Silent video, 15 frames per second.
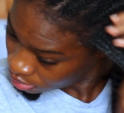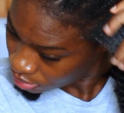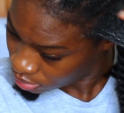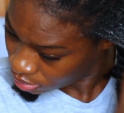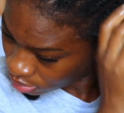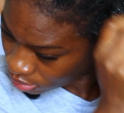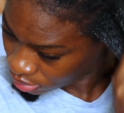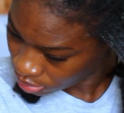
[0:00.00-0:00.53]

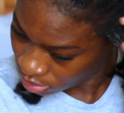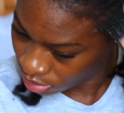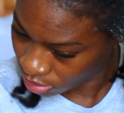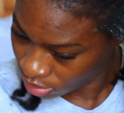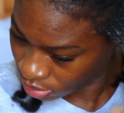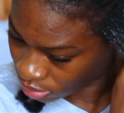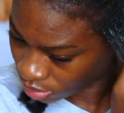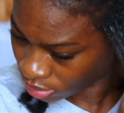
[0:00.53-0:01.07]
Number
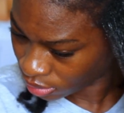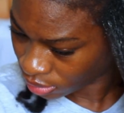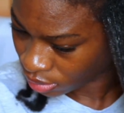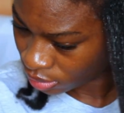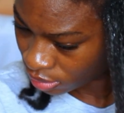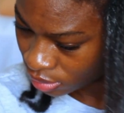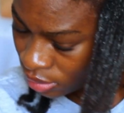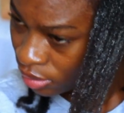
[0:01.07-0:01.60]
2. Does
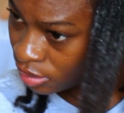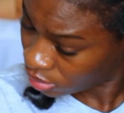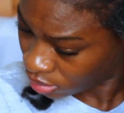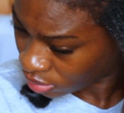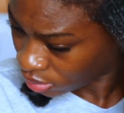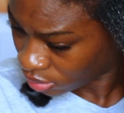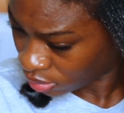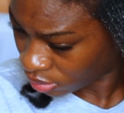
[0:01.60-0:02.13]
it have a
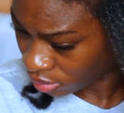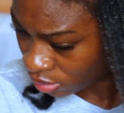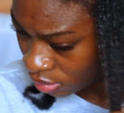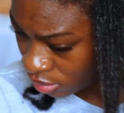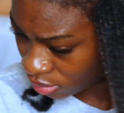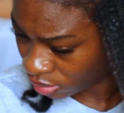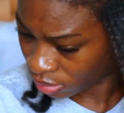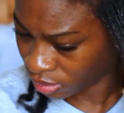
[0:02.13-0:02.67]
bad
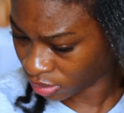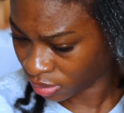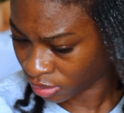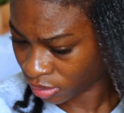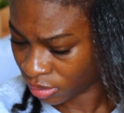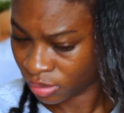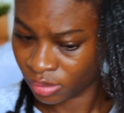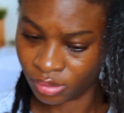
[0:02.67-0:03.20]
odor?
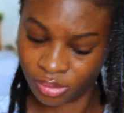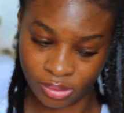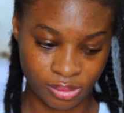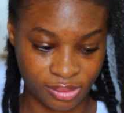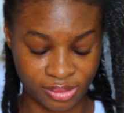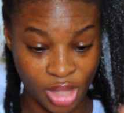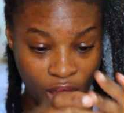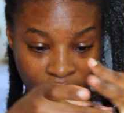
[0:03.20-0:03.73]
No, it doesn't
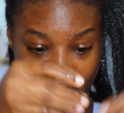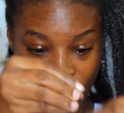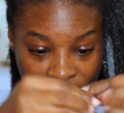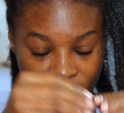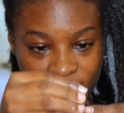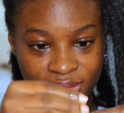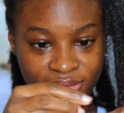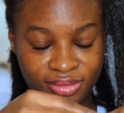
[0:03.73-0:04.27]
have a
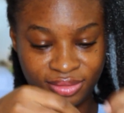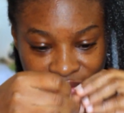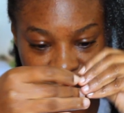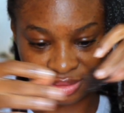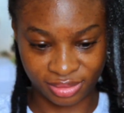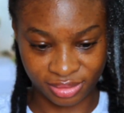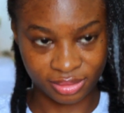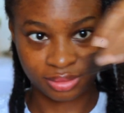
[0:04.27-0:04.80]
bad odor.
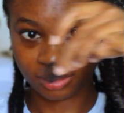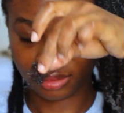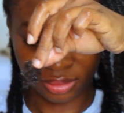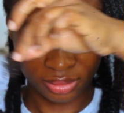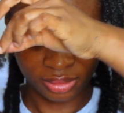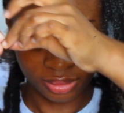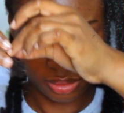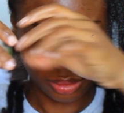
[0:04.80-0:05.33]
It basically
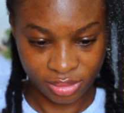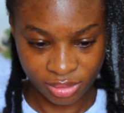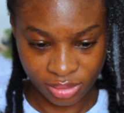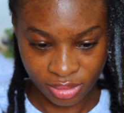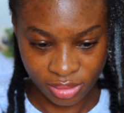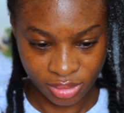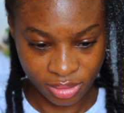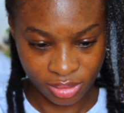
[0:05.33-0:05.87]
just
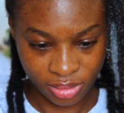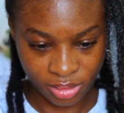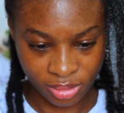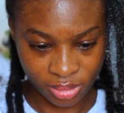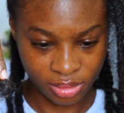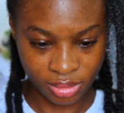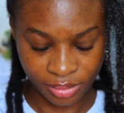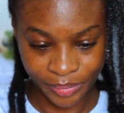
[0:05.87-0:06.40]
smells like
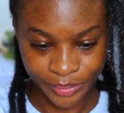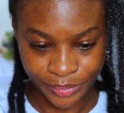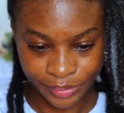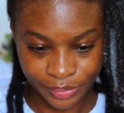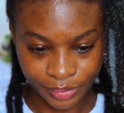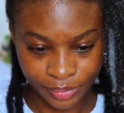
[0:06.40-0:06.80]
oats.